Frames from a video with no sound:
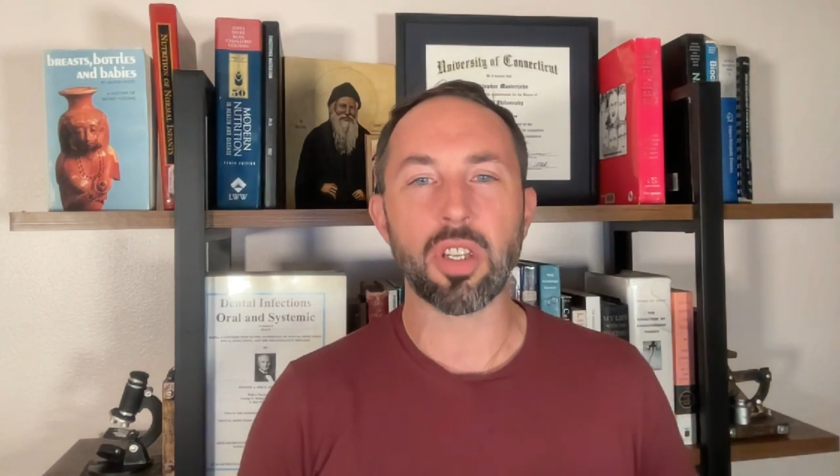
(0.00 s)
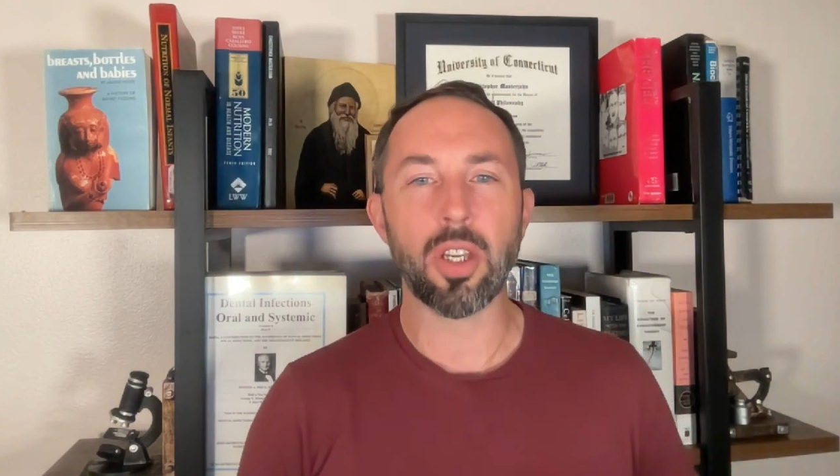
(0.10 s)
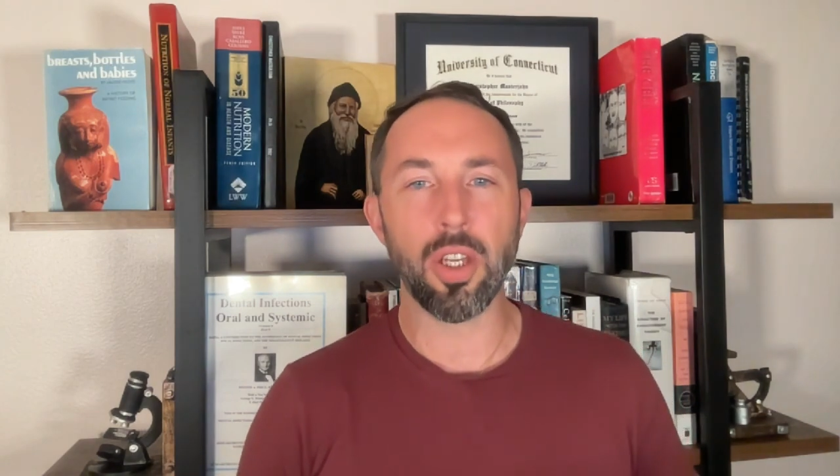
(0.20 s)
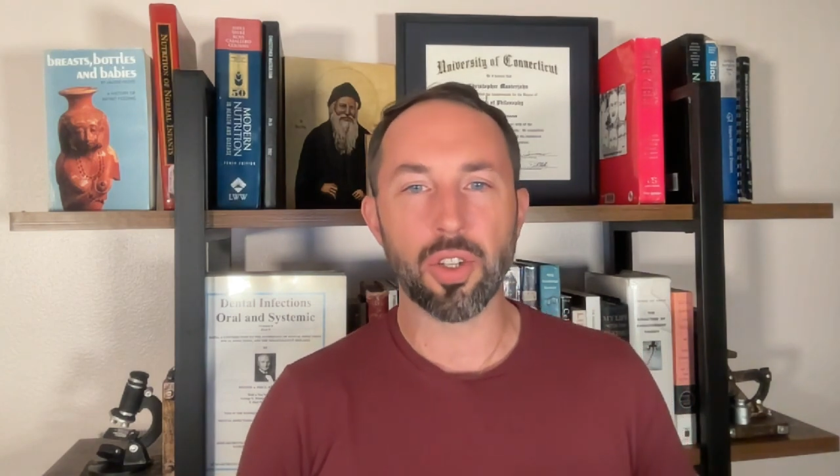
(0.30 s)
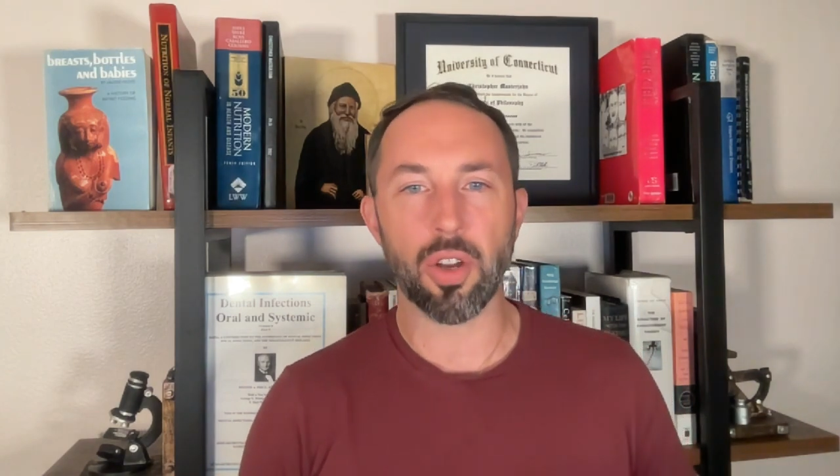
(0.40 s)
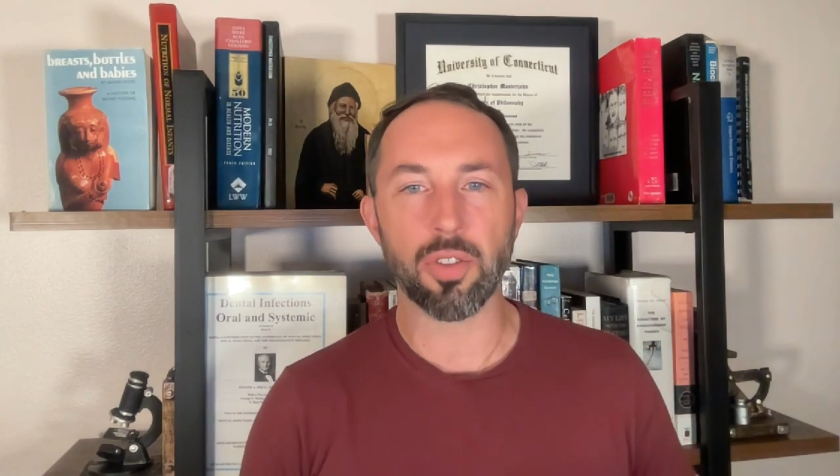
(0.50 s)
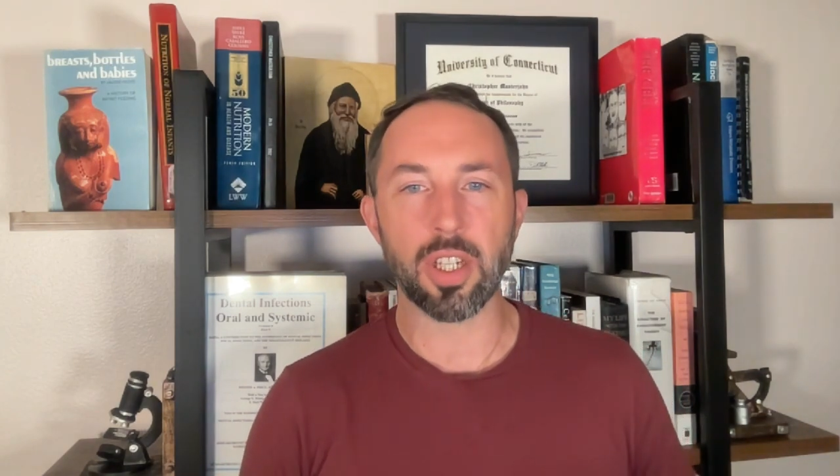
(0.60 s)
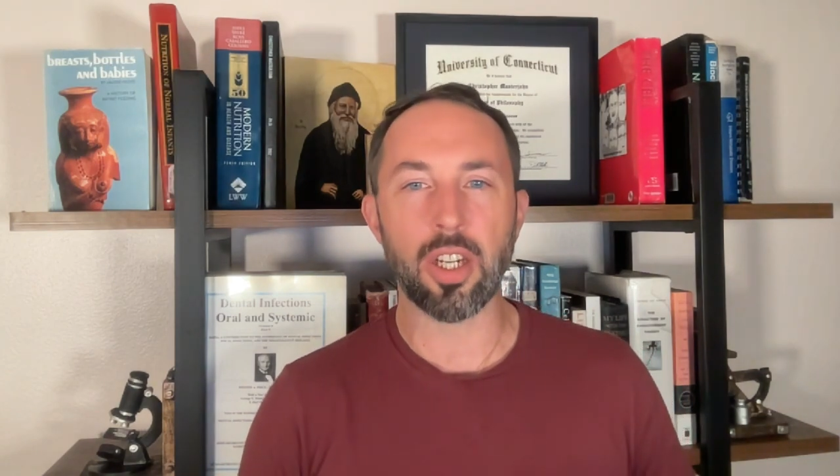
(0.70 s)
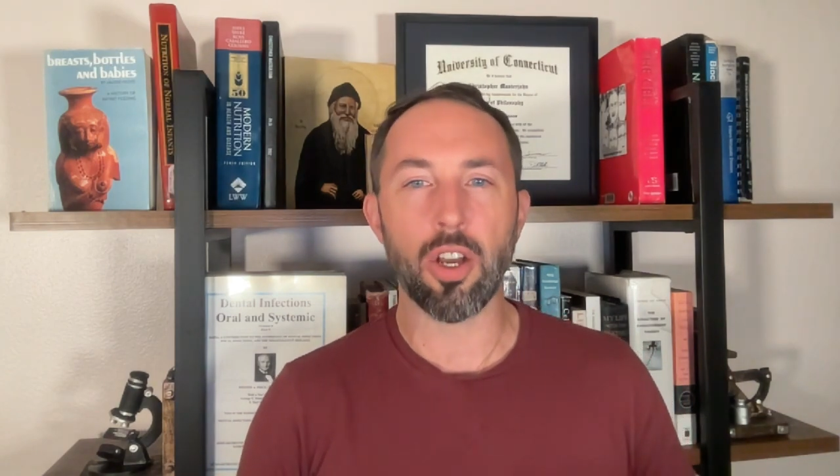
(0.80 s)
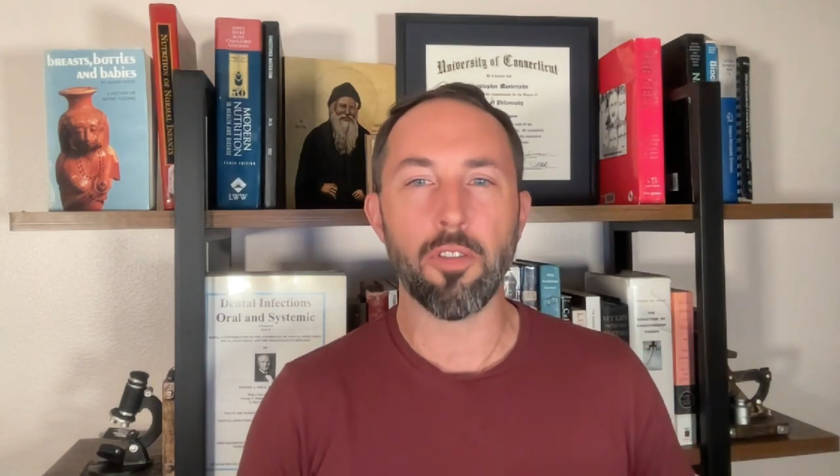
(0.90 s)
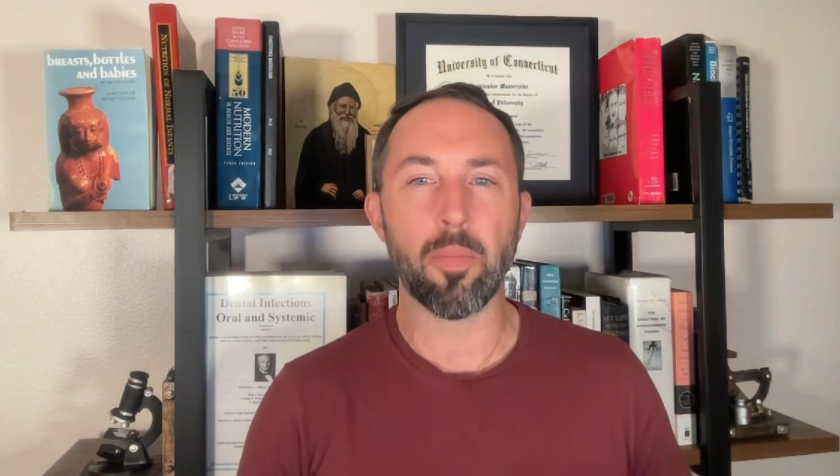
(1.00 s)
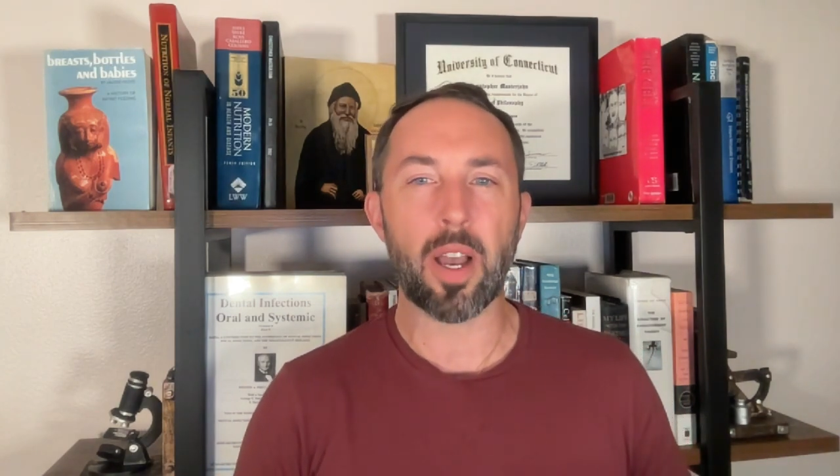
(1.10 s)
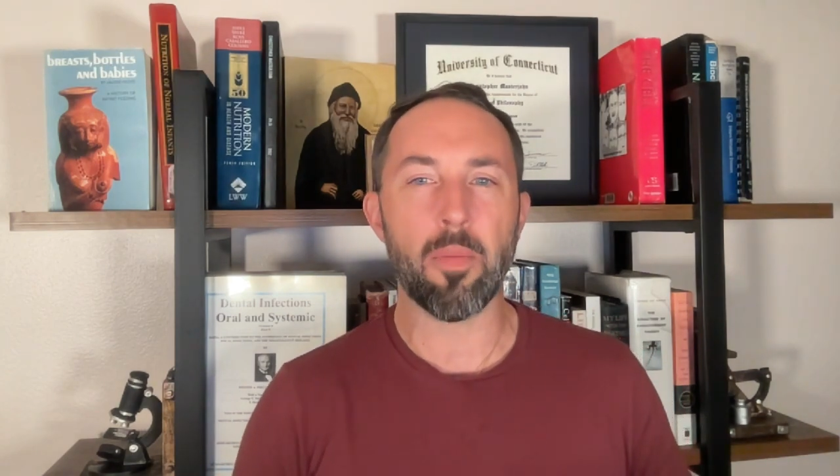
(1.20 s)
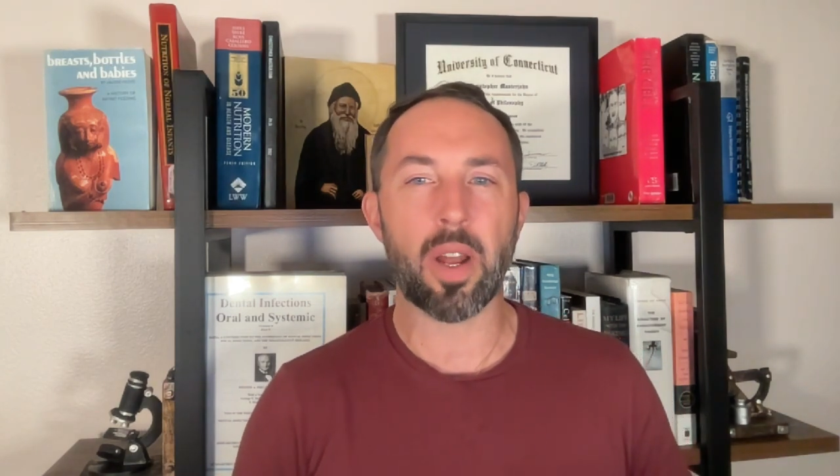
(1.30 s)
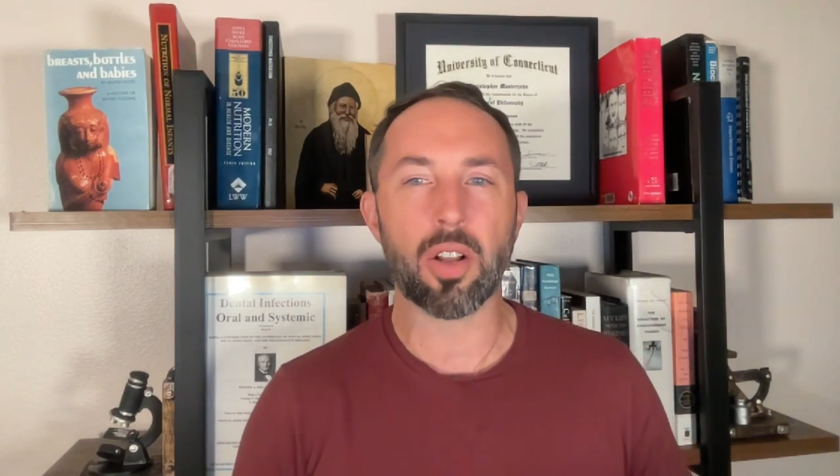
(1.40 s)
and ketones and a Nova
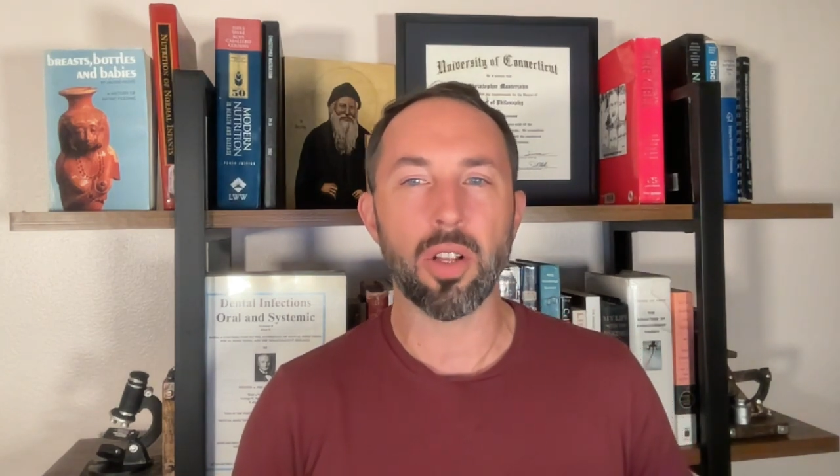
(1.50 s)
Biomedical